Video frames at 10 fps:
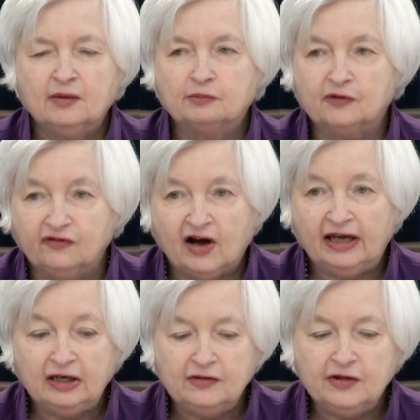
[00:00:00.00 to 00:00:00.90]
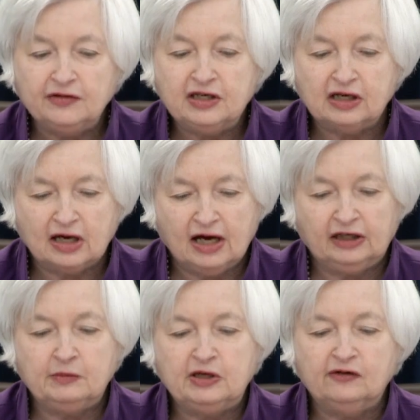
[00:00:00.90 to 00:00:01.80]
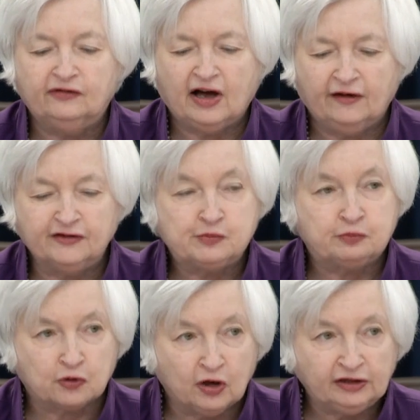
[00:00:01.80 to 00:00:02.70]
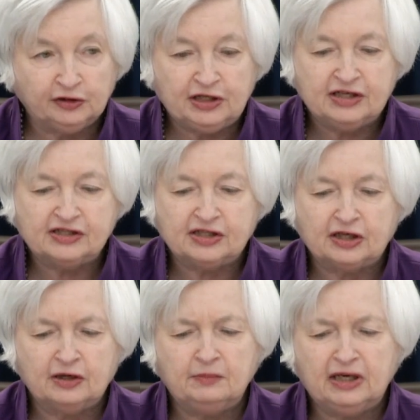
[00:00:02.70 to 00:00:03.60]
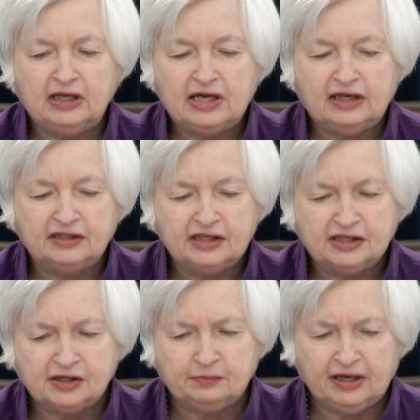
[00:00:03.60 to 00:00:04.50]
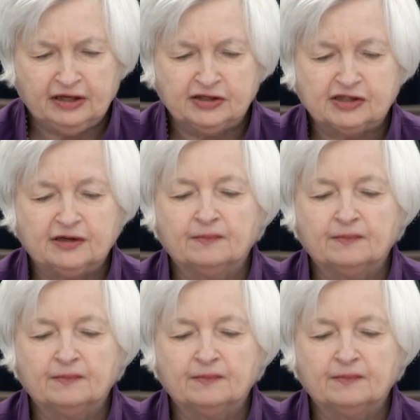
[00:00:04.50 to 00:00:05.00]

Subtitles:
Provided that the economy evolves broadly as the committee anticipates,